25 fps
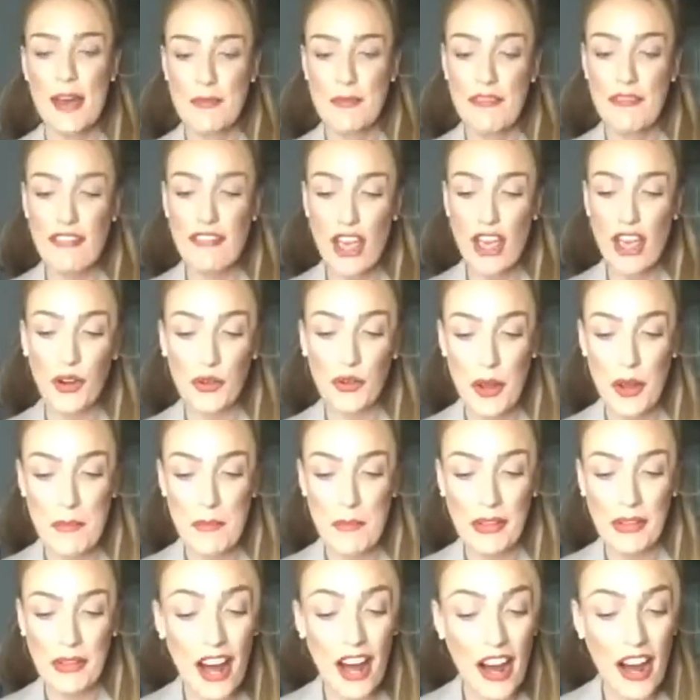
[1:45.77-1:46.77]
Fiona
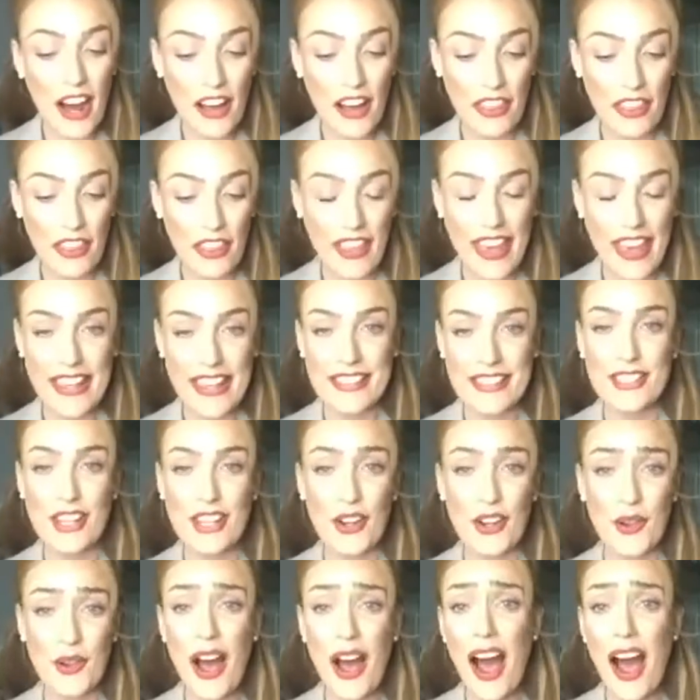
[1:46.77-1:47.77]
McCarthy.
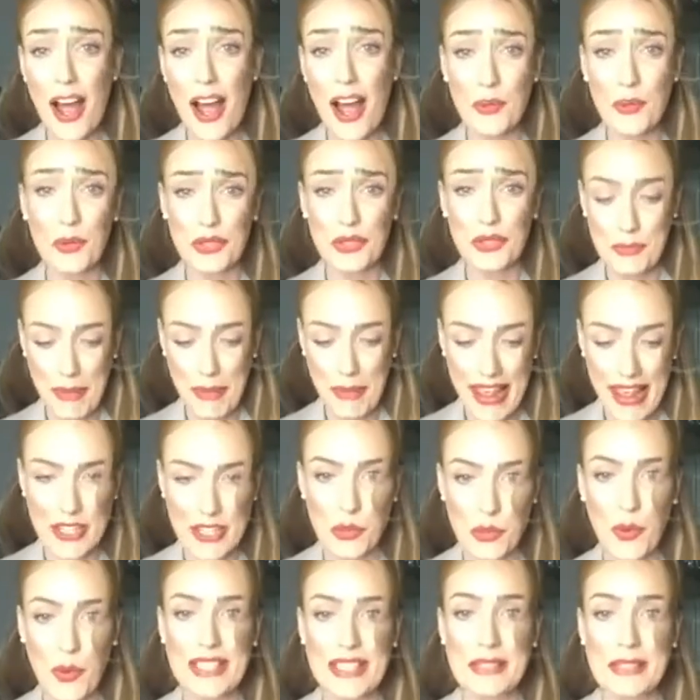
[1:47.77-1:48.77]
So I would pay
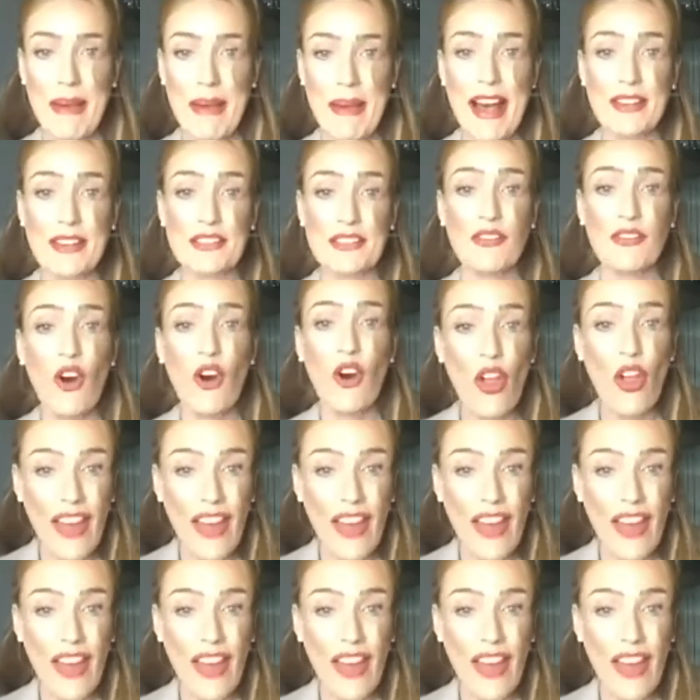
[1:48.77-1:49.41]
£20 for